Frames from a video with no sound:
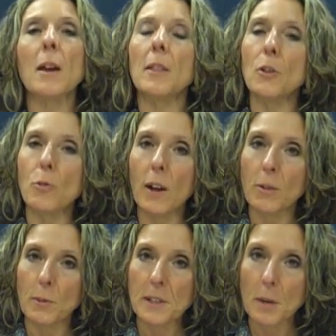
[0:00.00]
The
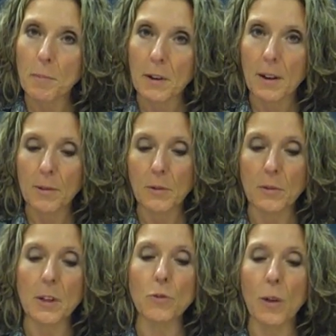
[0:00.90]
drug,
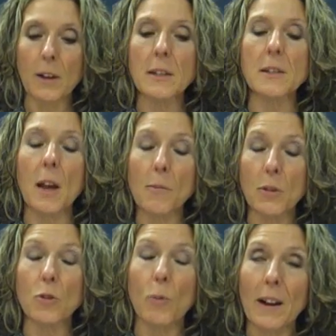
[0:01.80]
recipient, the, drug sub,
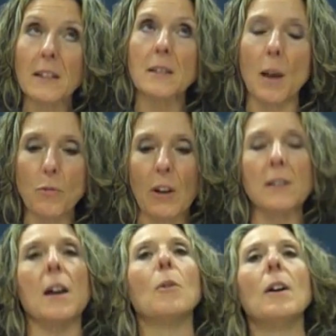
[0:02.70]
the drug
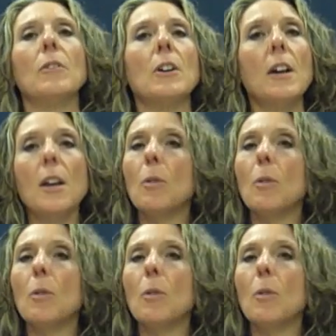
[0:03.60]
subjects, however,